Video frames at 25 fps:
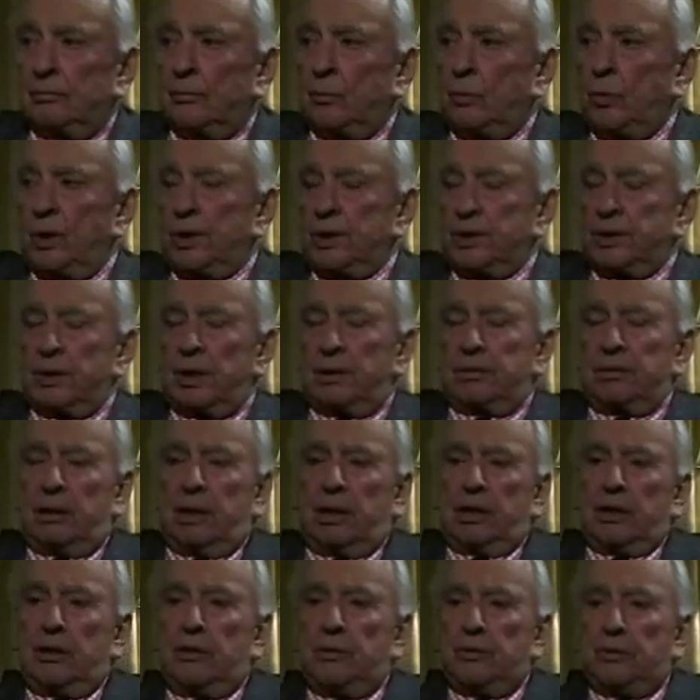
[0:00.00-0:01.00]
Well, it's nothing
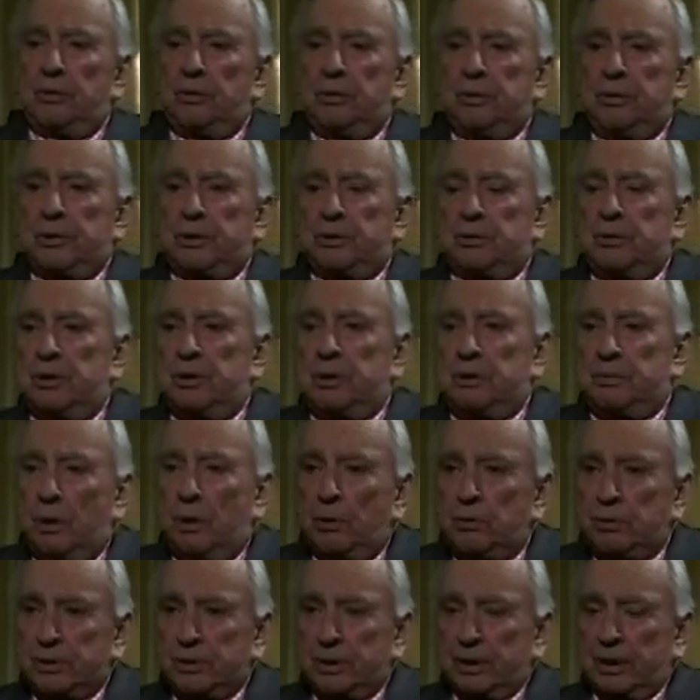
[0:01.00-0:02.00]
I go through the streets
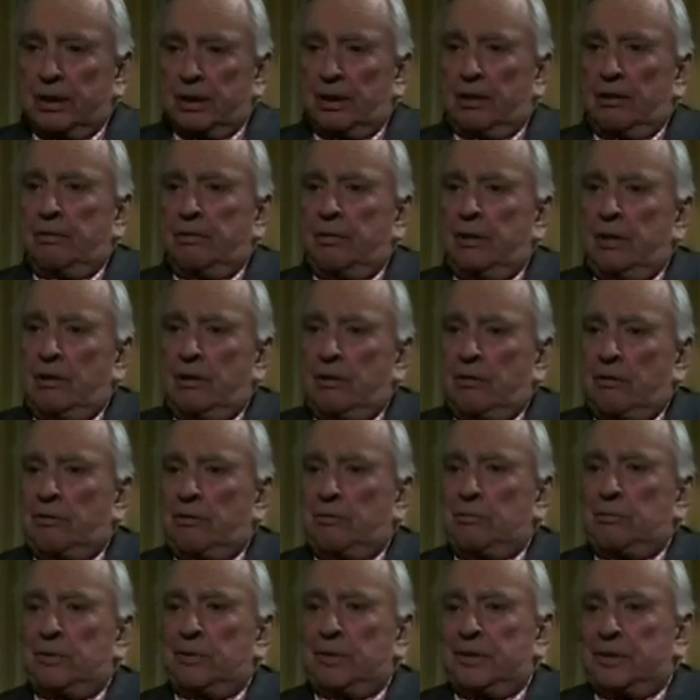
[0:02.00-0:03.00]
boasting of, no.
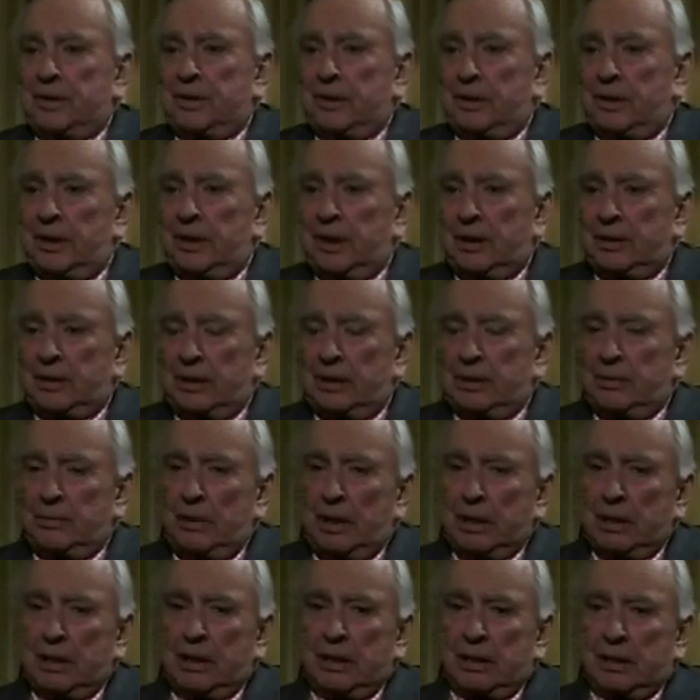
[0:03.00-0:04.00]
But yes, he's
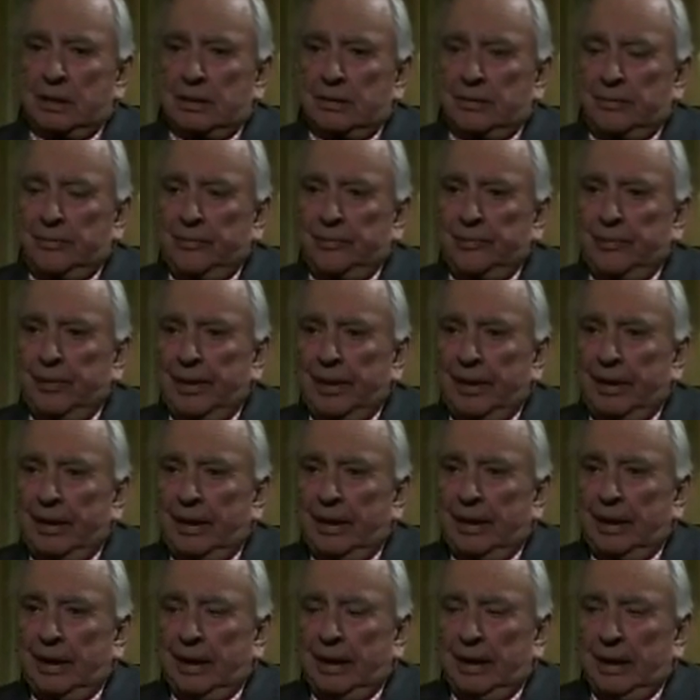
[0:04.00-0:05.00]
my cousin.
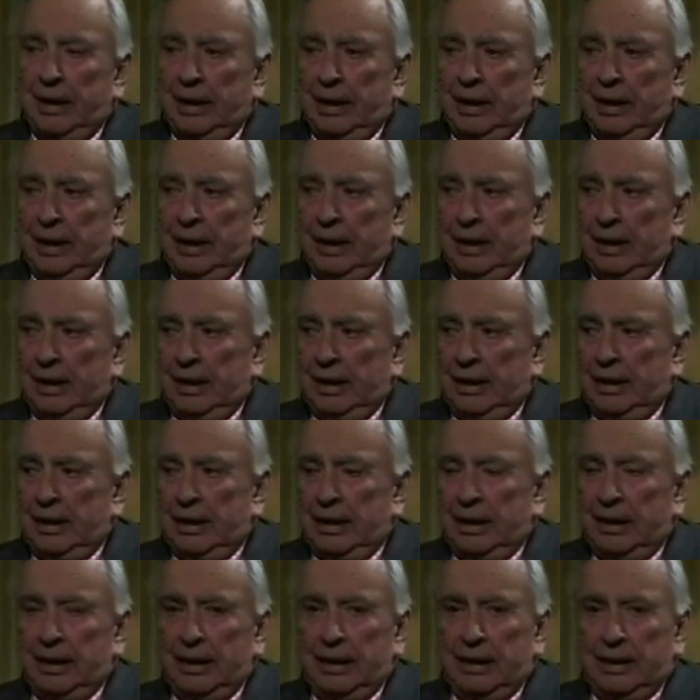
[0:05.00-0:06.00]

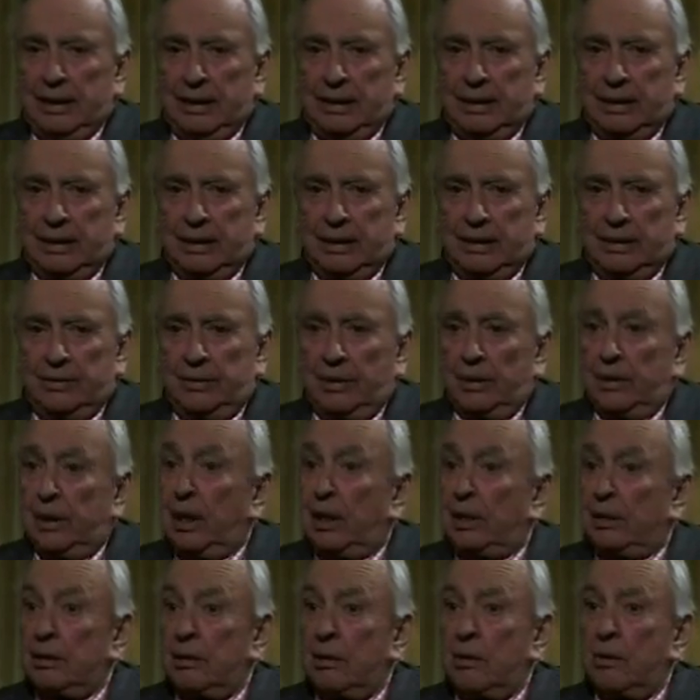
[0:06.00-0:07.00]
And very
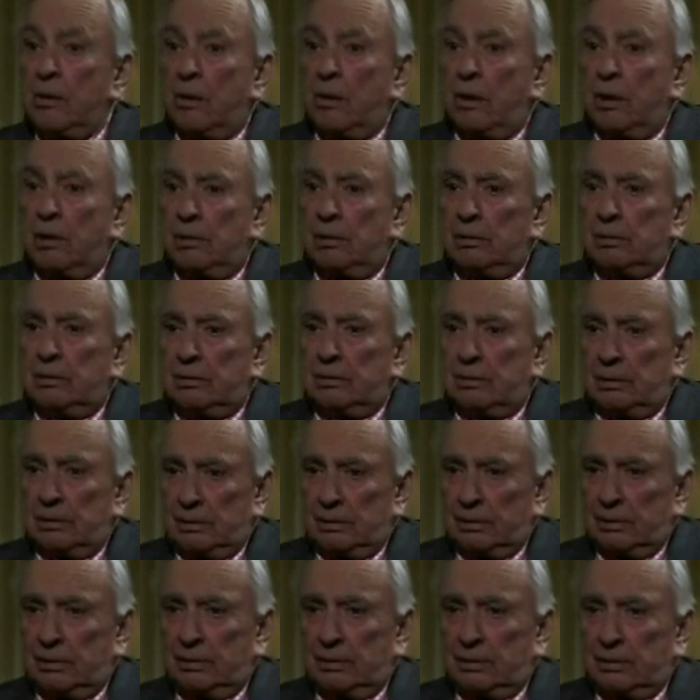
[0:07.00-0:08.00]
un-Gore.
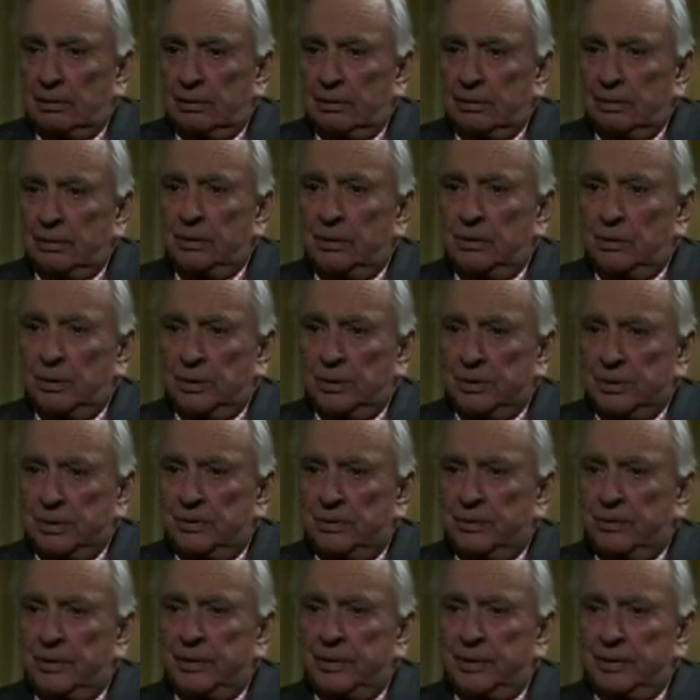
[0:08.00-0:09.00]
The Gores
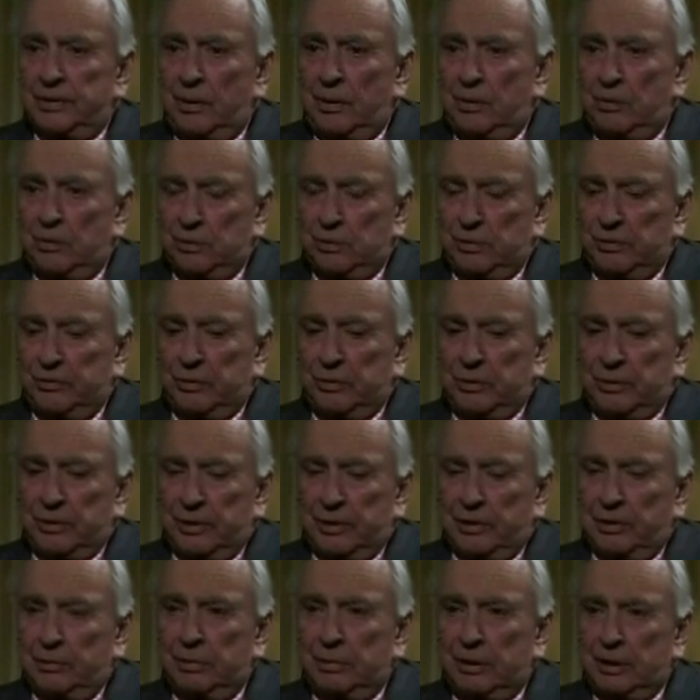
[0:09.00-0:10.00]
are very known for
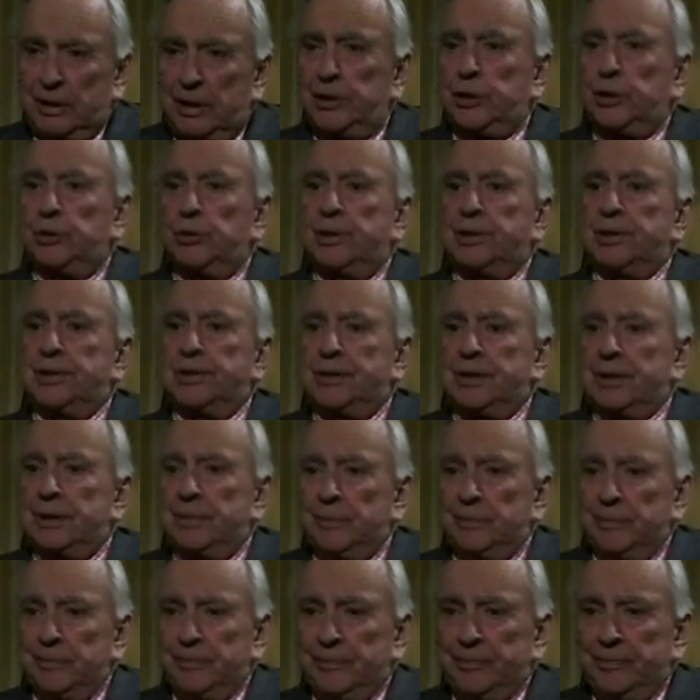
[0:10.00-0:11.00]
their
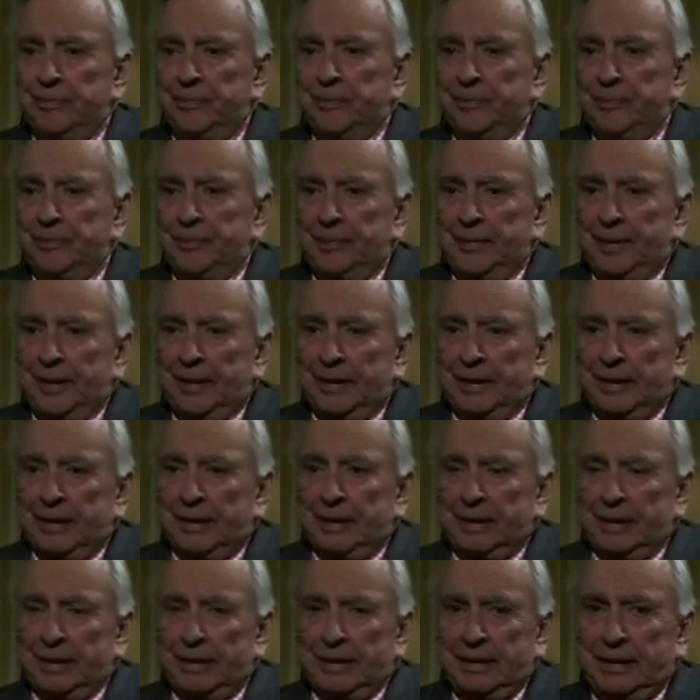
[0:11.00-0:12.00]
belligerency.
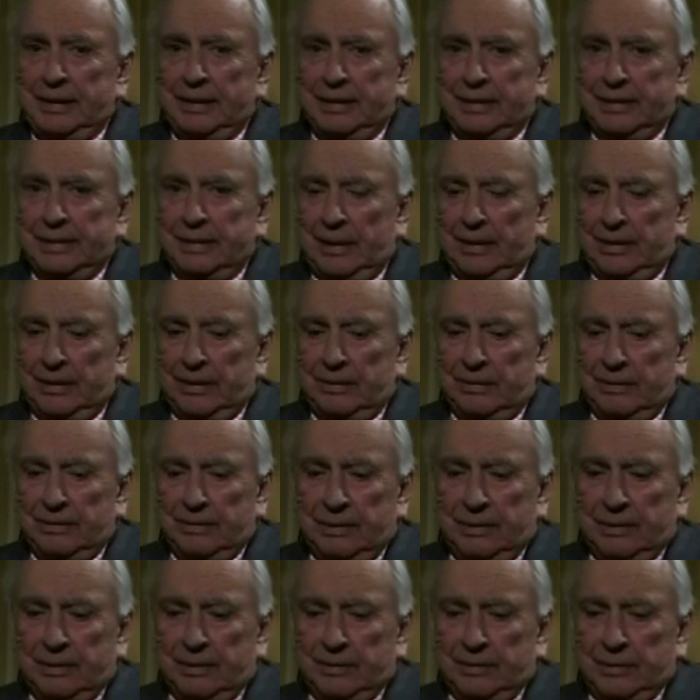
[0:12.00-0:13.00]
And he is not
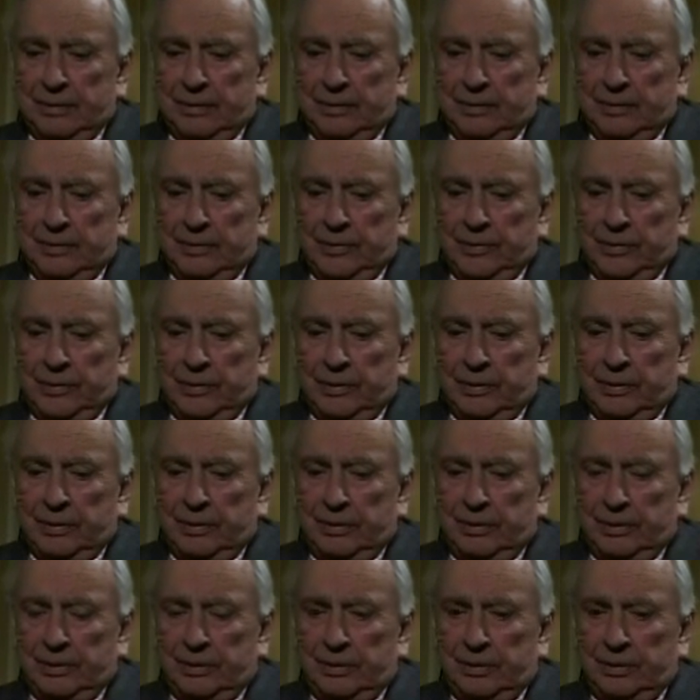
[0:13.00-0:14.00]
known
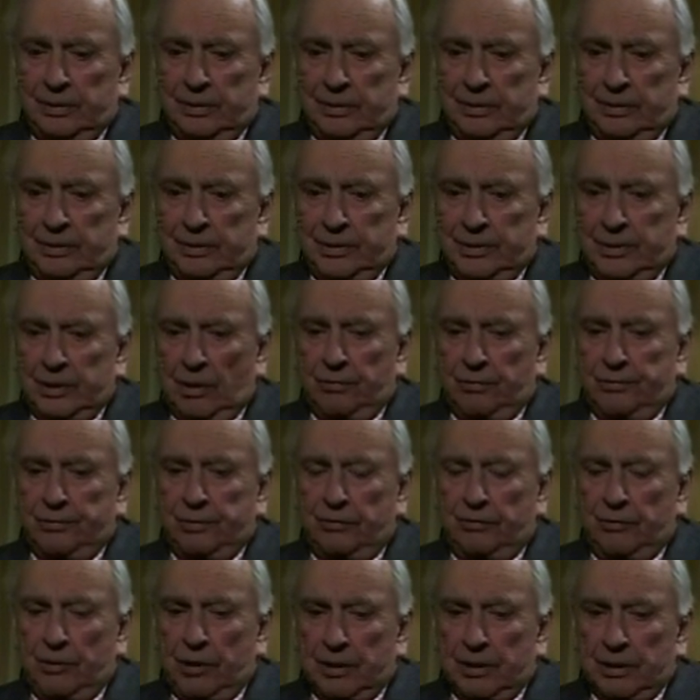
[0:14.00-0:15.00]
for
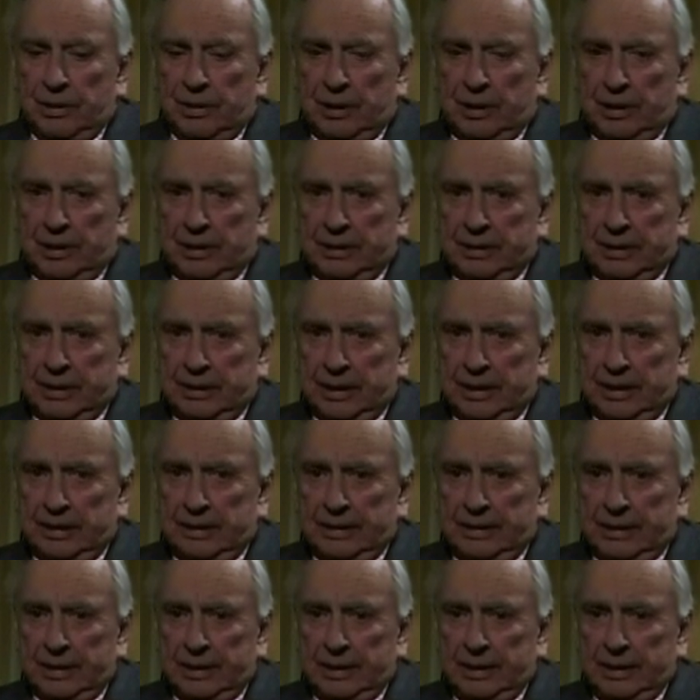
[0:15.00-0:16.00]
self-defense, let us say.